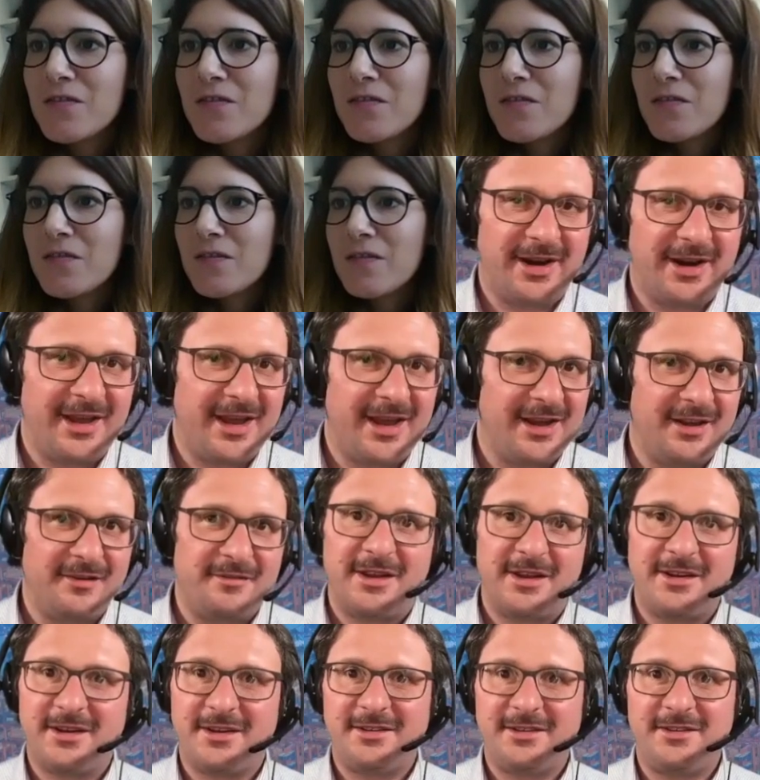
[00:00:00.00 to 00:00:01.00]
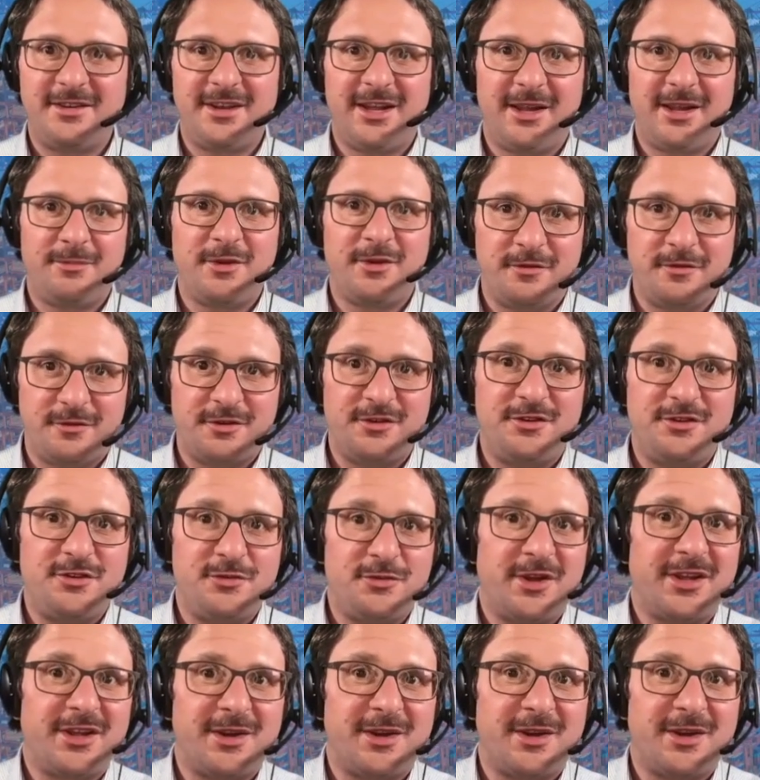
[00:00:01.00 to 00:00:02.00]
Or again, if that doesn't help, of course, you're
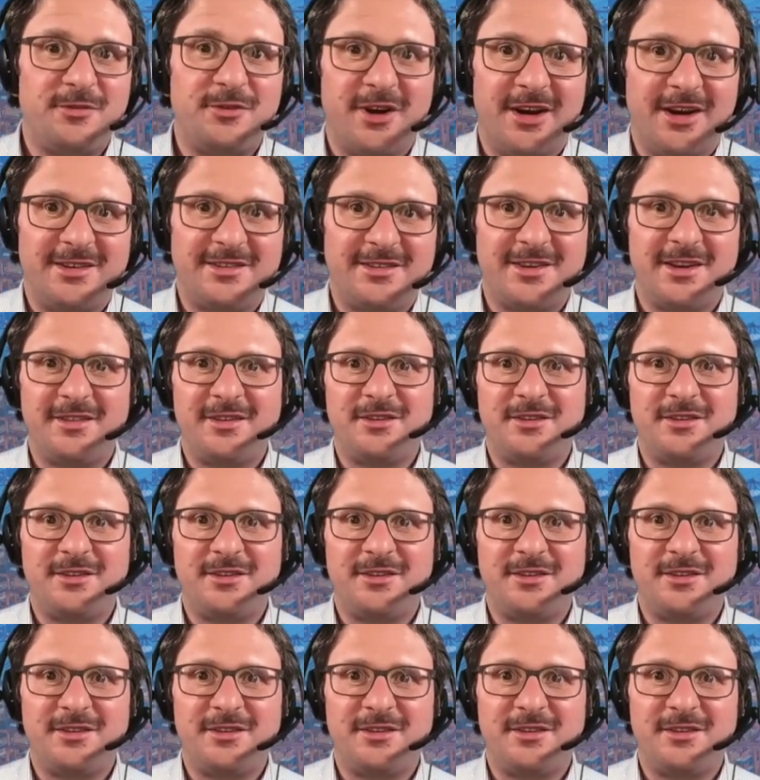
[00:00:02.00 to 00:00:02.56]
welcome to ask at the